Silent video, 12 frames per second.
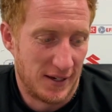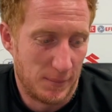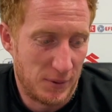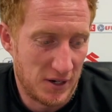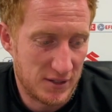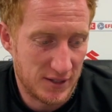
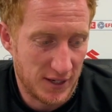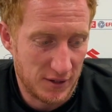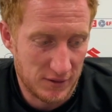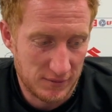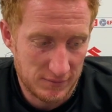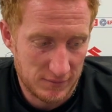Personally,
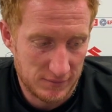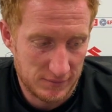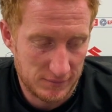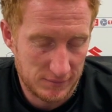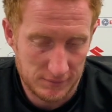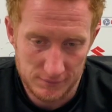and
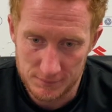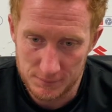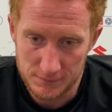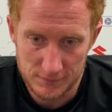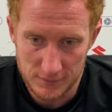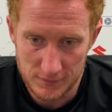
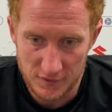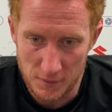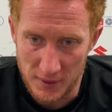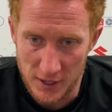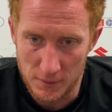for me,